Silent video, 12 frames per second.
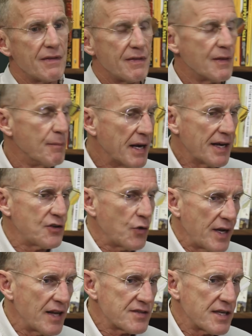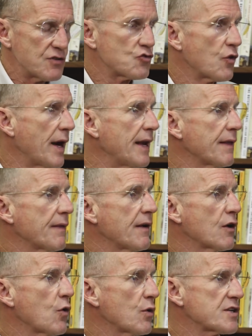The military does it in training, and then,
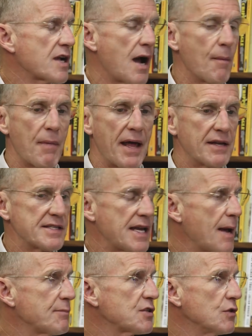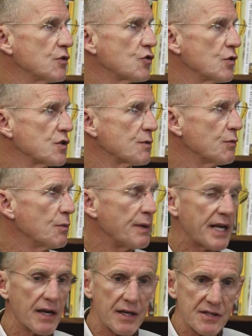of course, combat is the absolute crucible
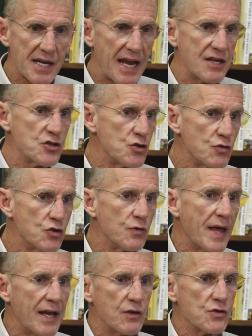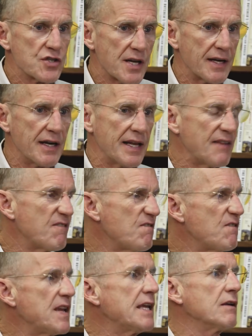because as you do that, you suddenly
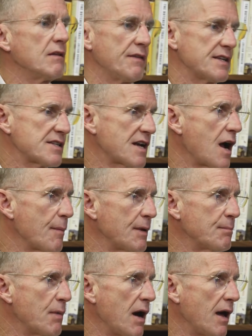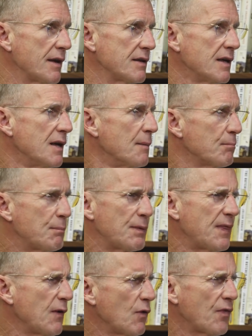feel this common bond.
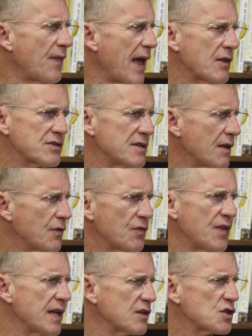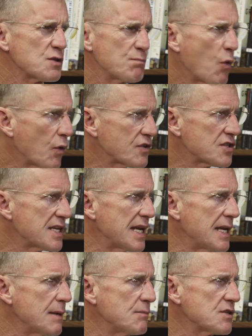But there are a thousand other things, sports
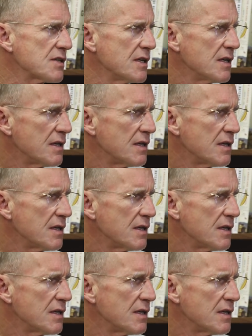teams,